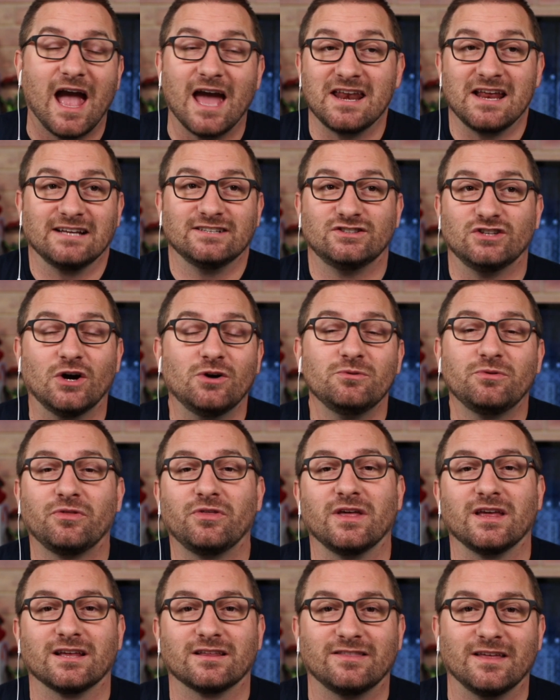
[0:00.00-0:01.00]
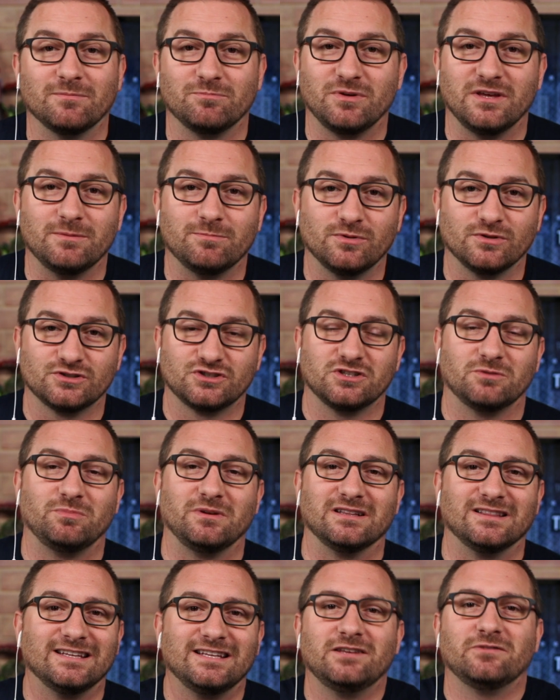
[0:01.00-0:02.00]
And I don't think that people should
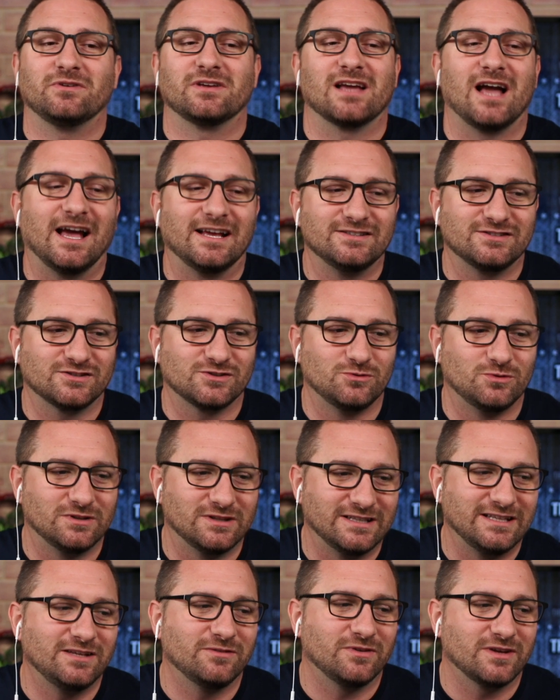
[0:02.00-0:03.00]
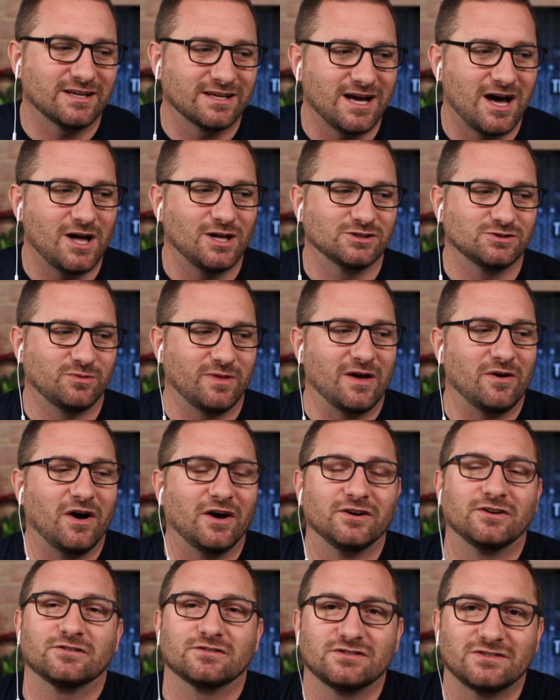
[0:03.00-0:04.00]
be leaving high school, leaving college without
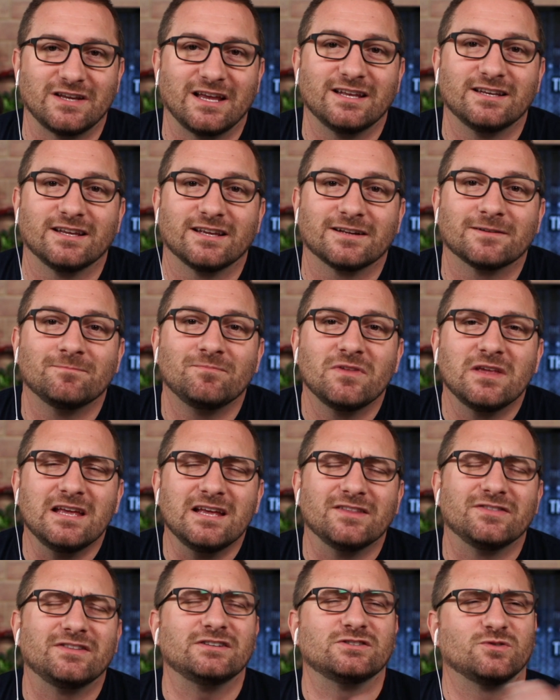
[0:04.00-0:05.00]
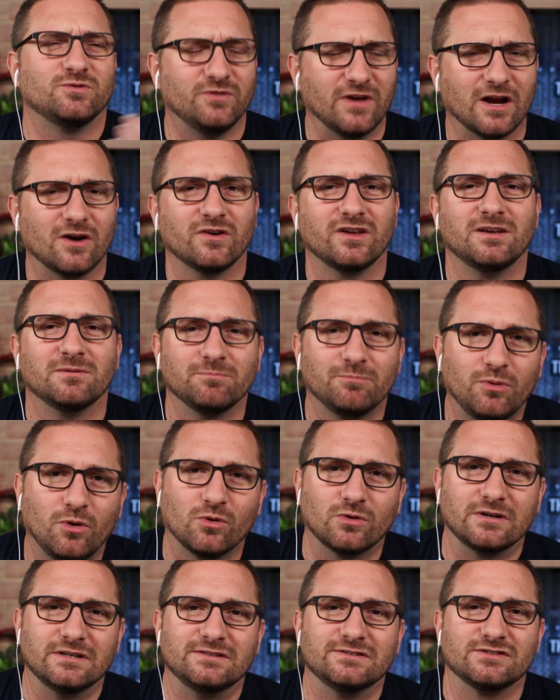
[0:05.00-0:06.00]
understanding these very
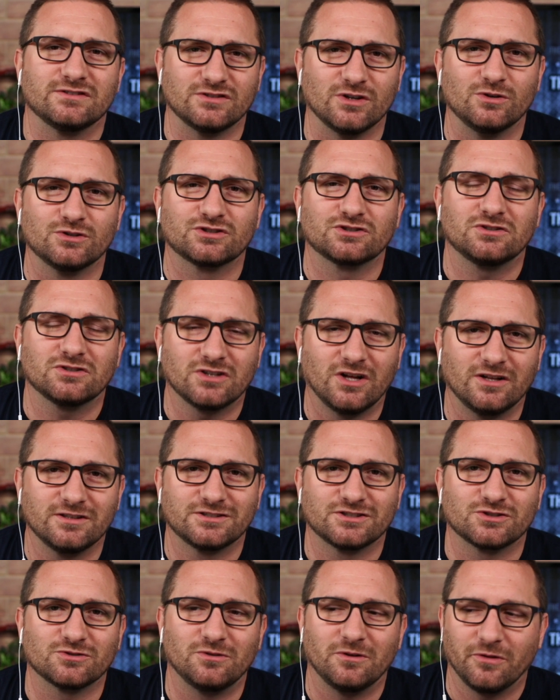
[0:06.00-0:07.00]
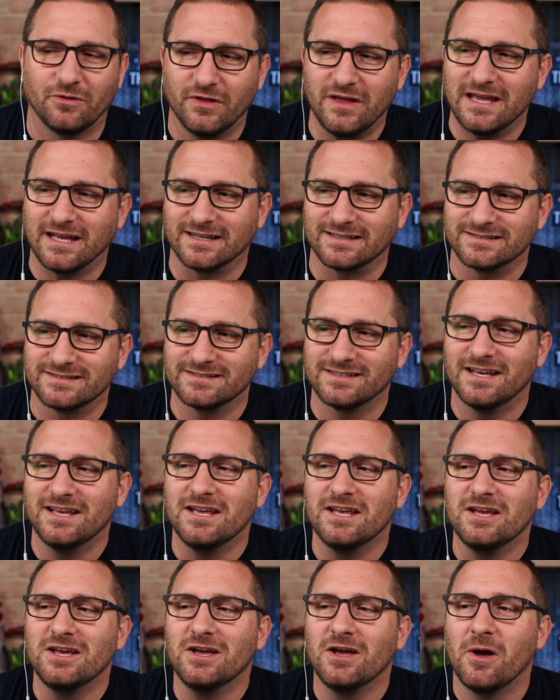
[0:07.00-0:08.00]
important social cultural things.
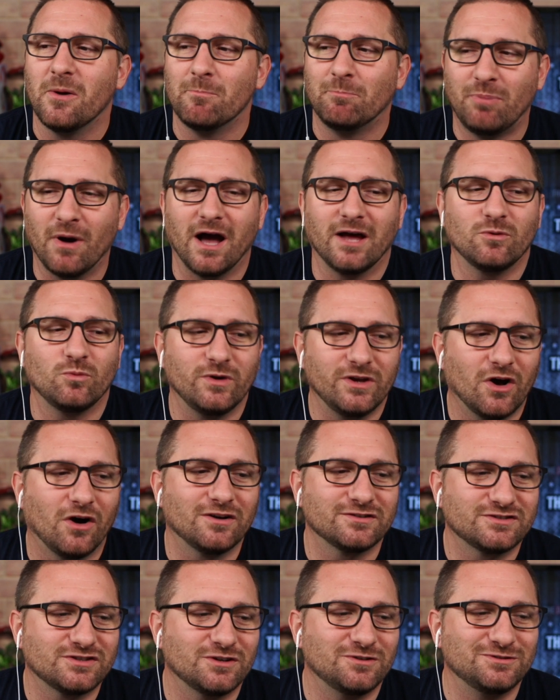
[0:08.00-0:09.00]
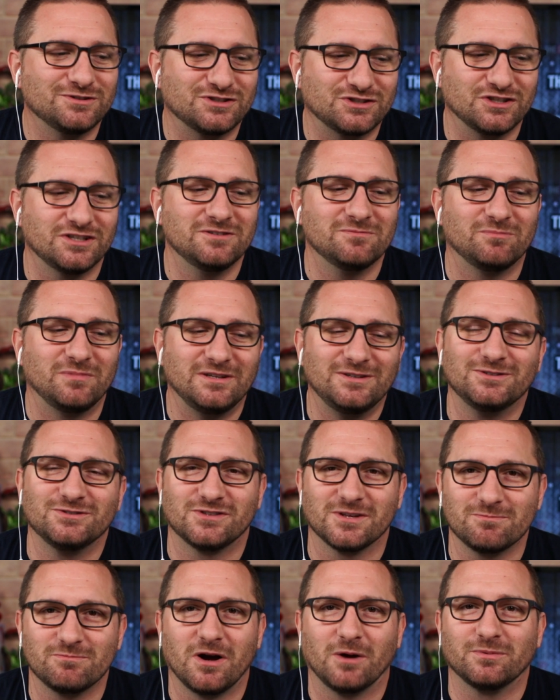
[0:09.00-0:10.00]
But we also shouldn't be
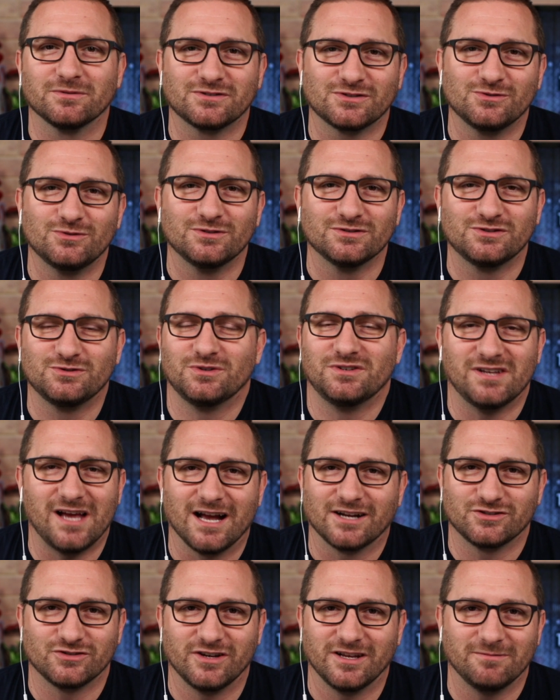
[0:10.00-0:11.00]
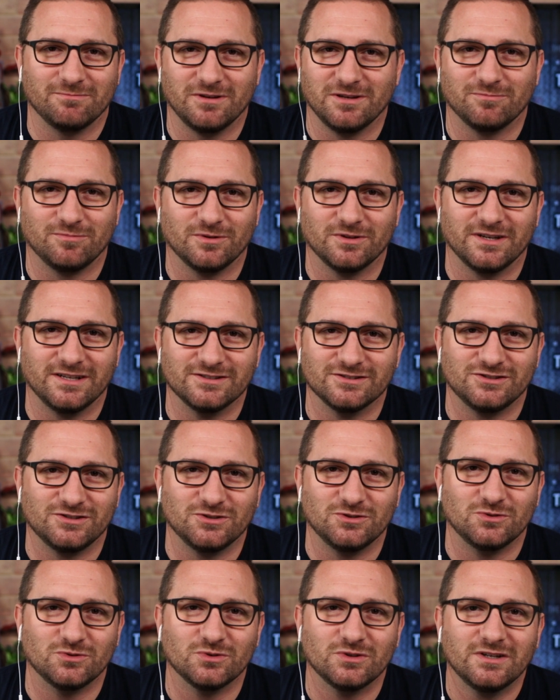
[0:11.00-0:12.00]
using public schools to indoctrinate people
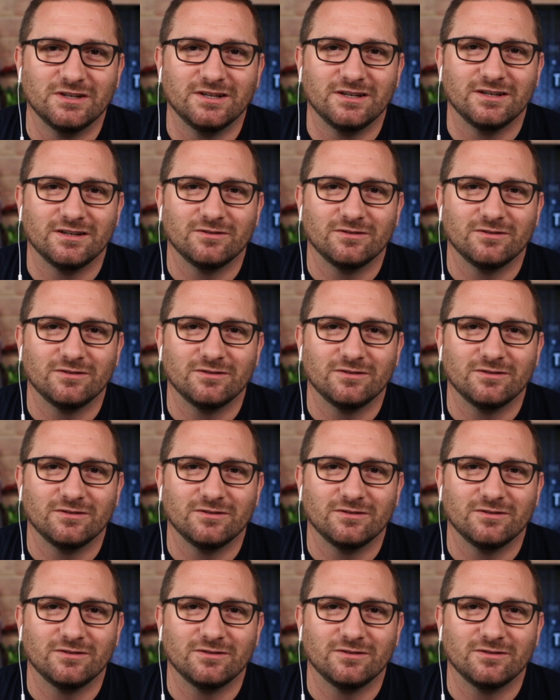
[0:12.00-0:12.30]
into,